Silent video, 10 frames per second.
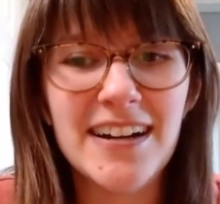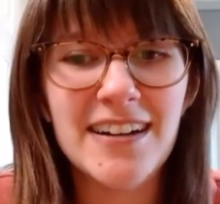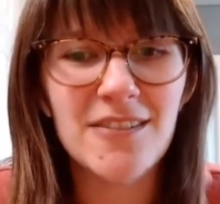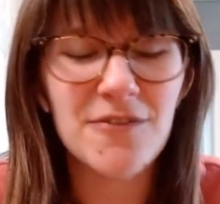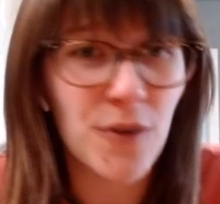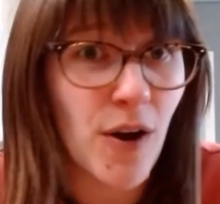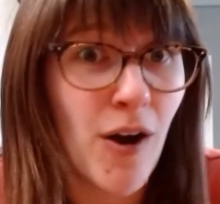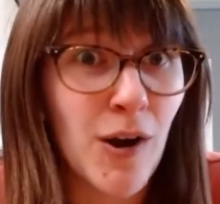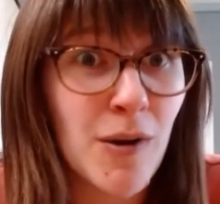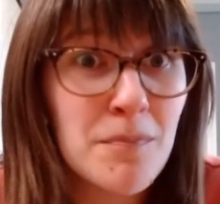for
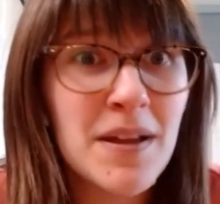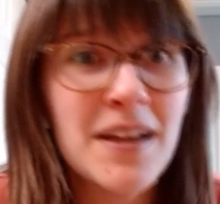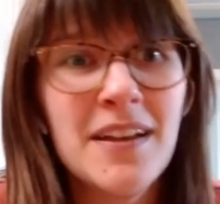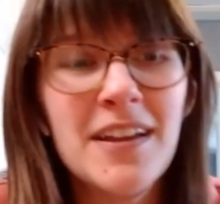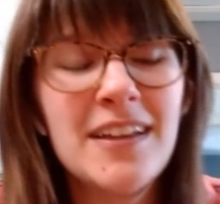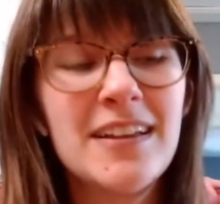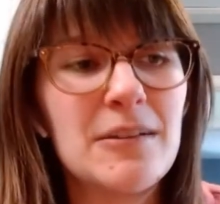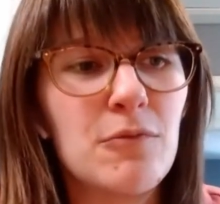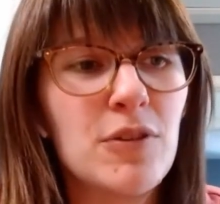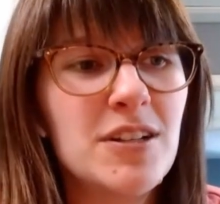harm.
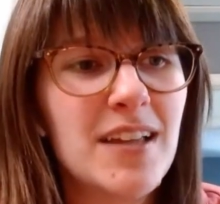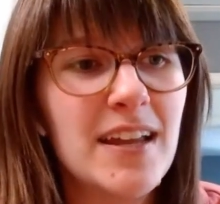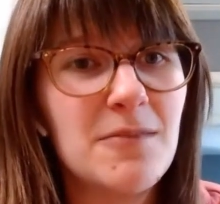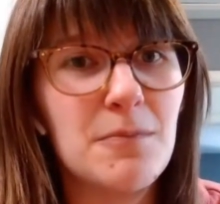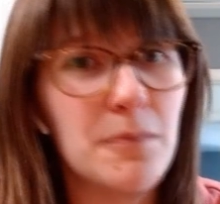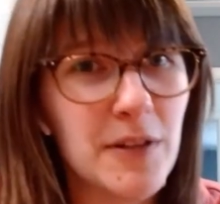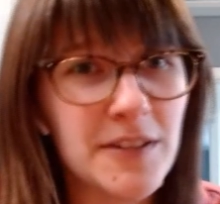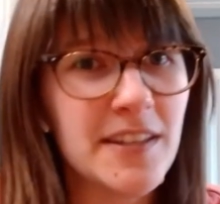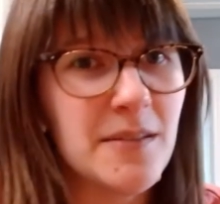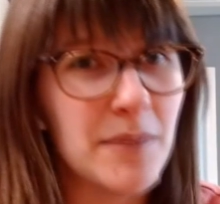We're just kind of
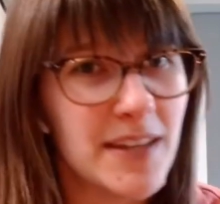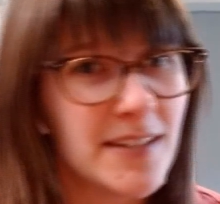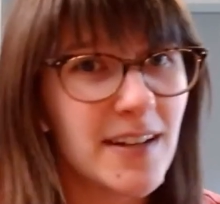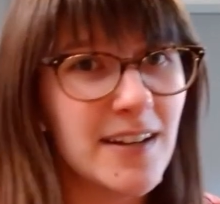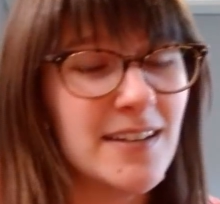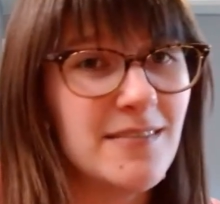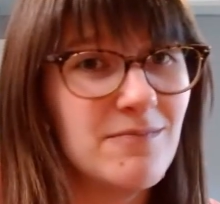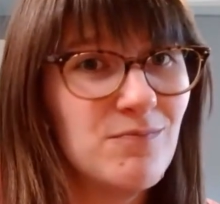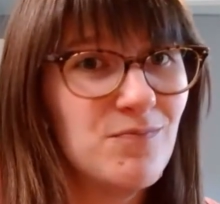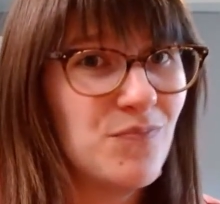building based on